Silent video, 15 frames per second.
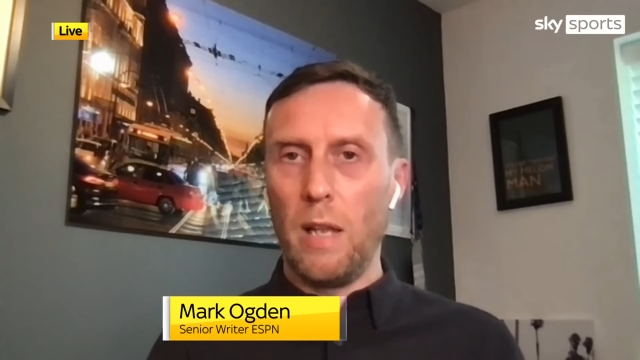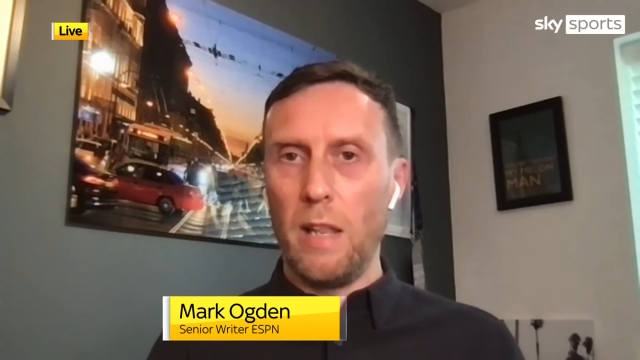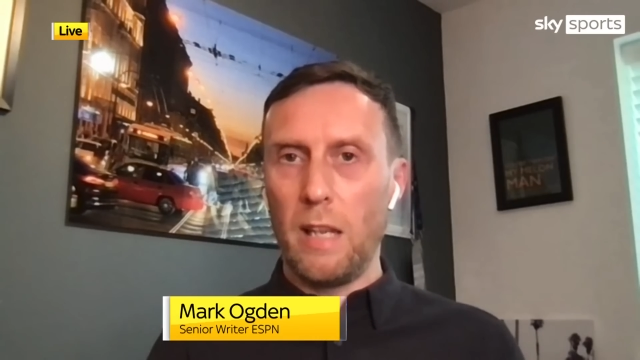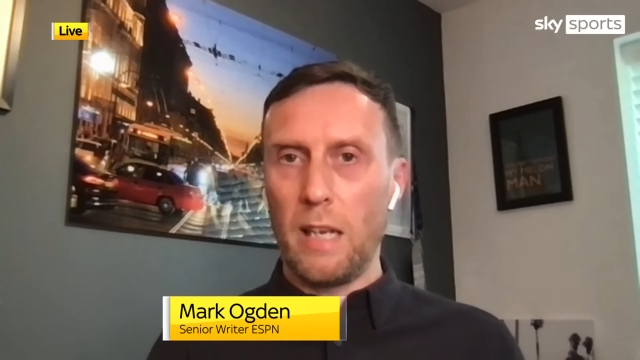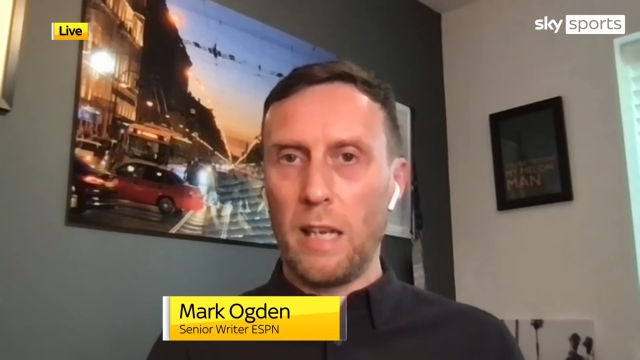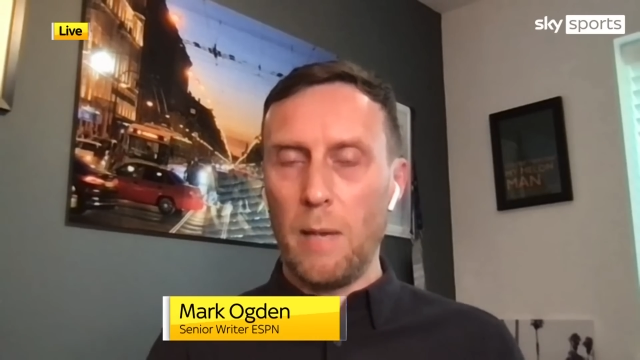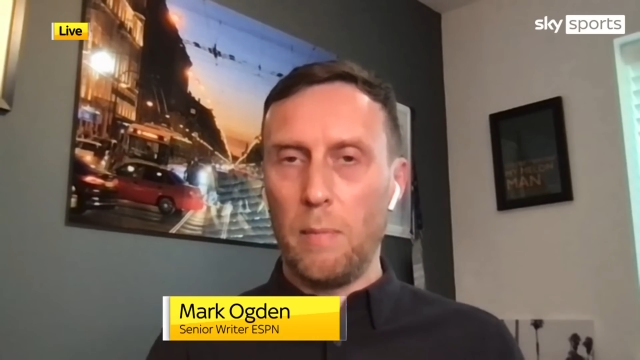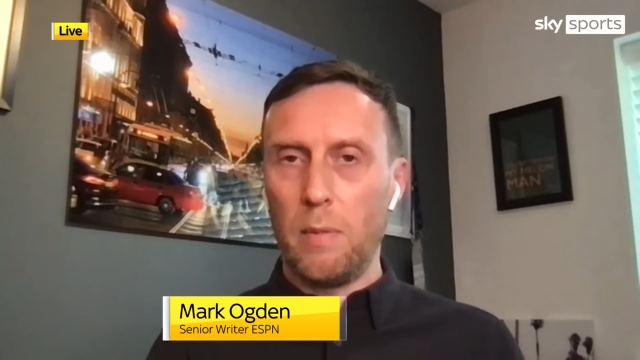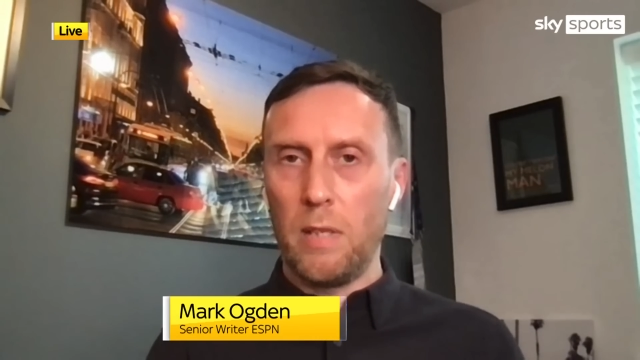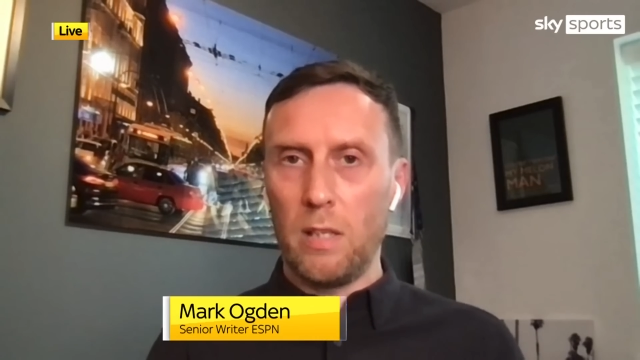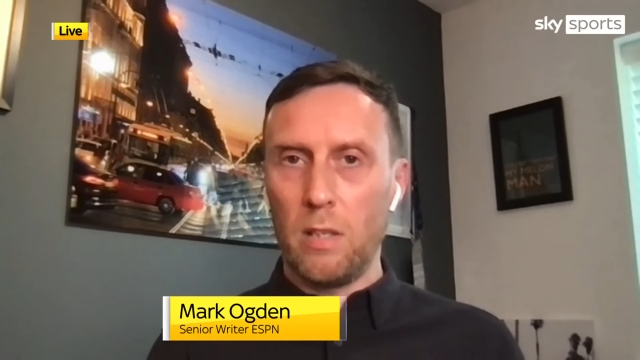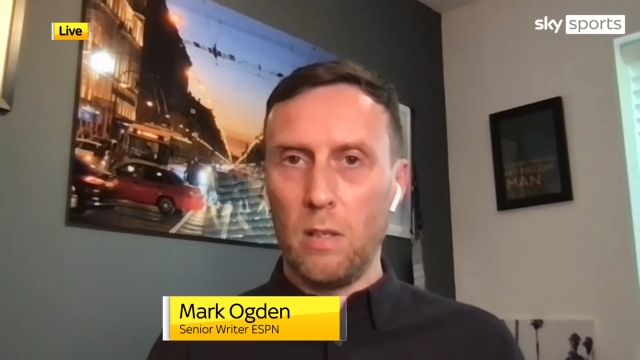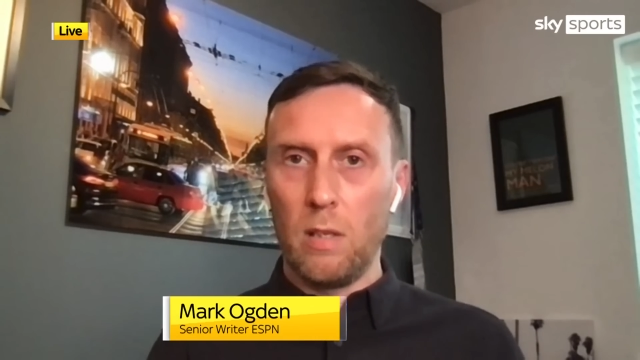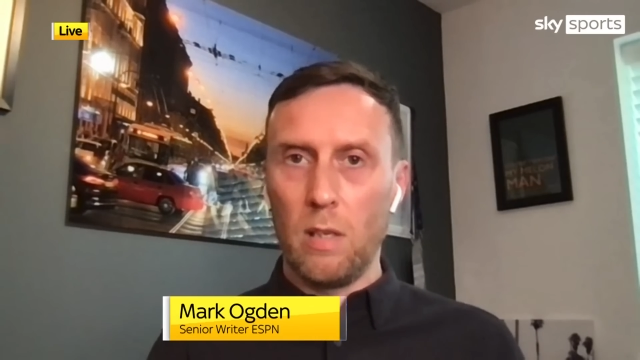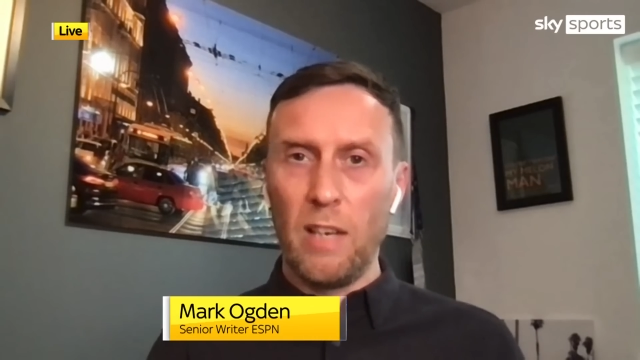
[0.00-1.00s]
in the key
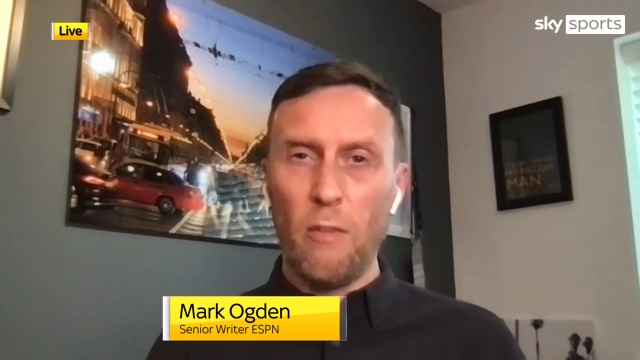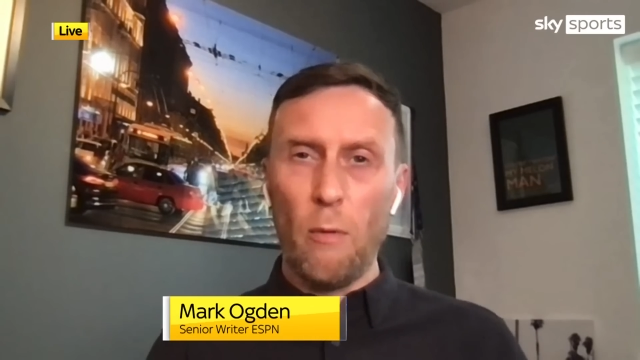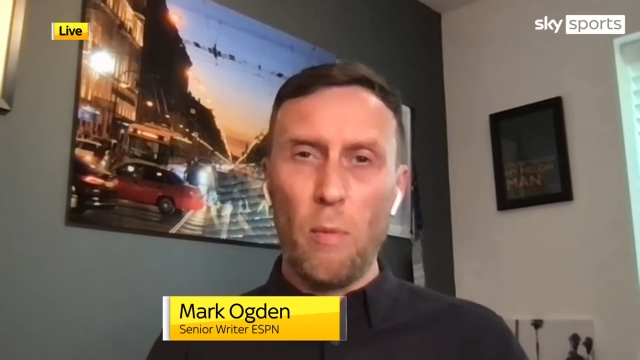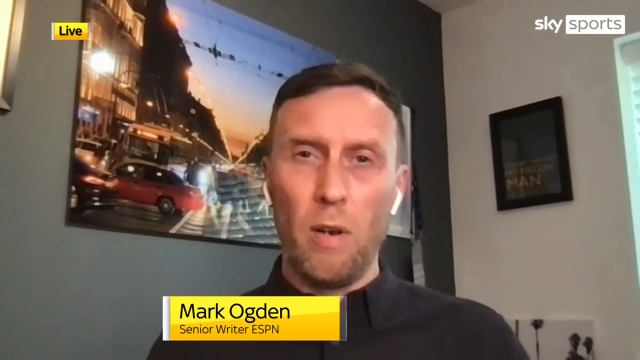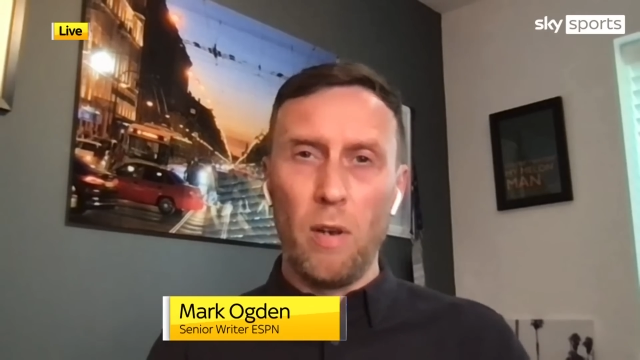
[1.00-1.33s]
positions. Liverpool have